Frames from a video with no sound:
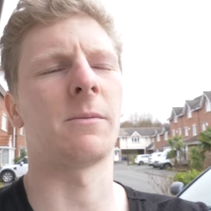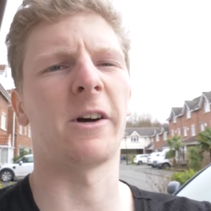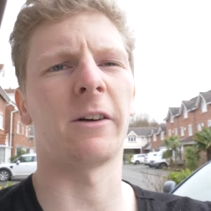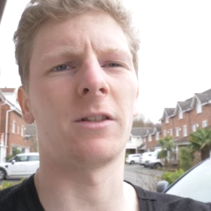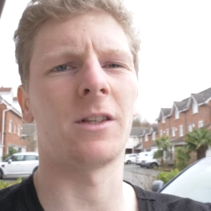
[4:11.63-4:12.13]
I
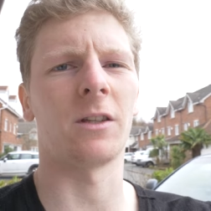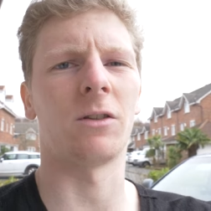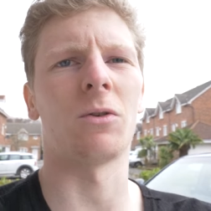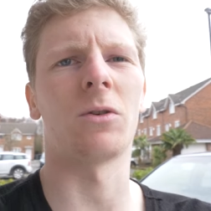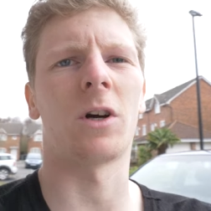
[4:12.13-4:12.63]
might have to take the
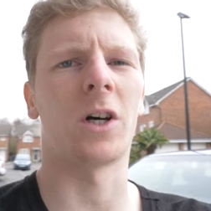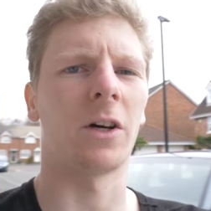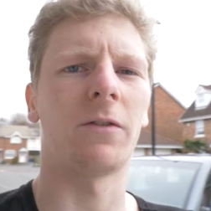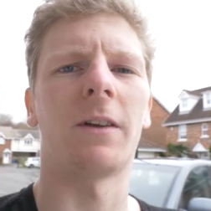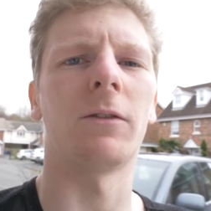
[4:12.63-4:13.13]
door card
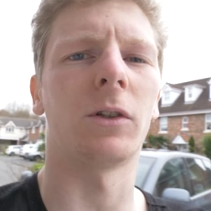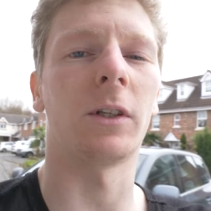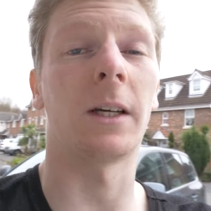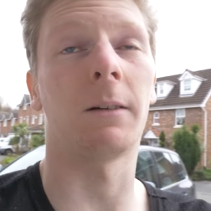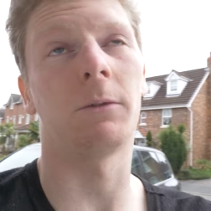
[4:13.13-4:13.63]
off and have a look
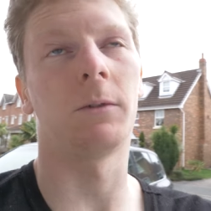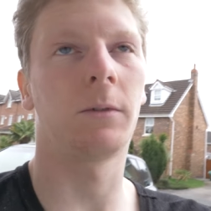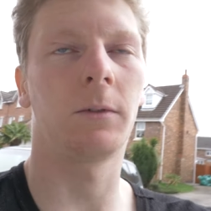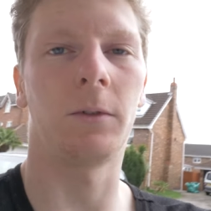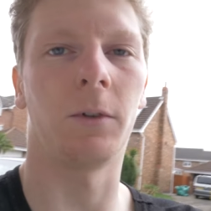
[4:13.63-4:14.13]
at that, but
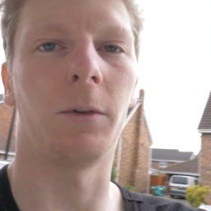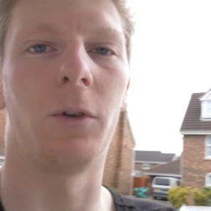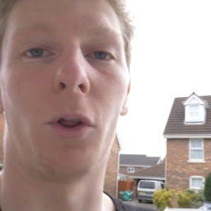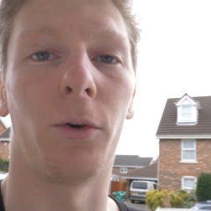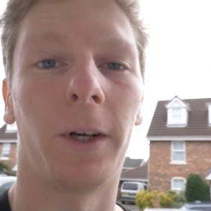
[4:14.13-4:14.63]
another,
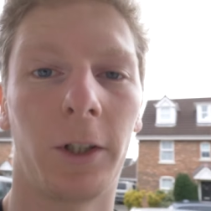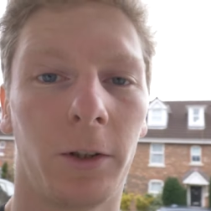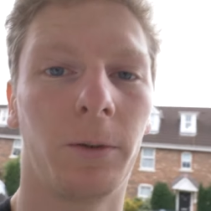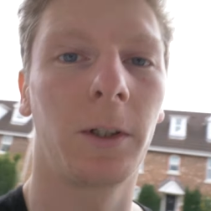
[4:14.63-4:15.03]
another issue.